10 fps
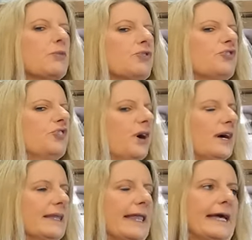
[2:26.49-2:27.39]
was
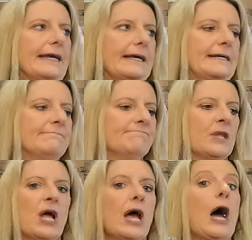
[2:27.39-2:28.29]
not like
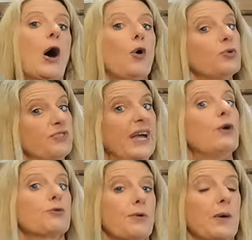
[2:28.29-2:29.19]
hold
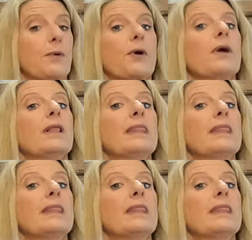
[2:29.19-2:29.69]
down rubber.